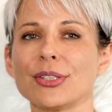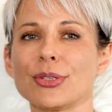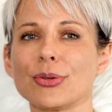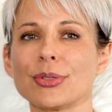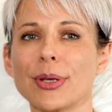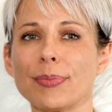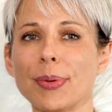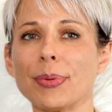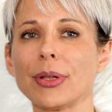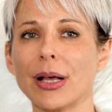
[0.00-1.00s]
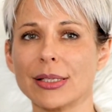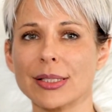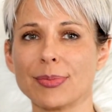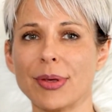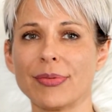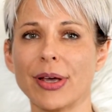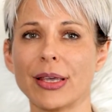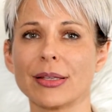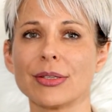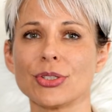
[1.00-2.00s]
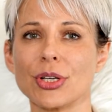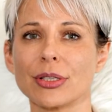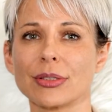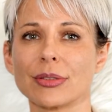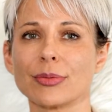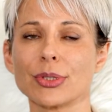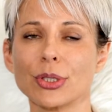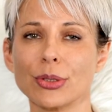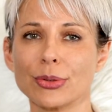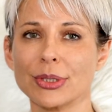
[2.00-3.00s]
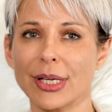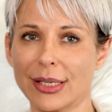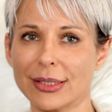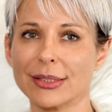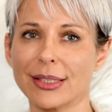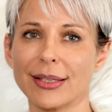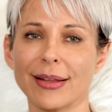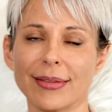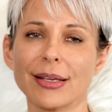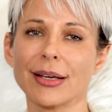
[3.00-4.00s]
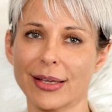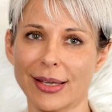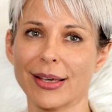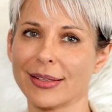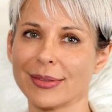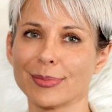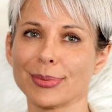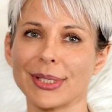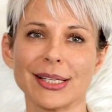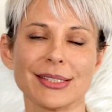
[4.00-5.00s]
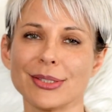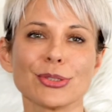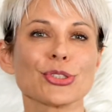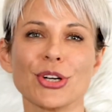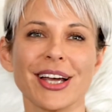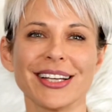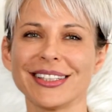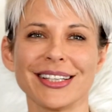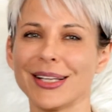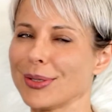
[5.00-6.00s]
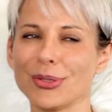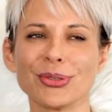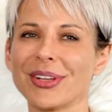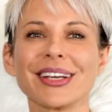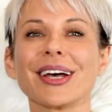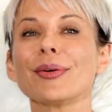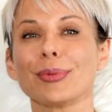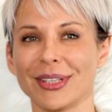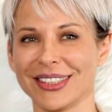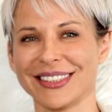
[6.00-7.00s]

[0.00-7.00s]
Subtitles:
So some people ask me if I can inject with closed eyes, and I think I can, but I didn't try it and I don't think I will.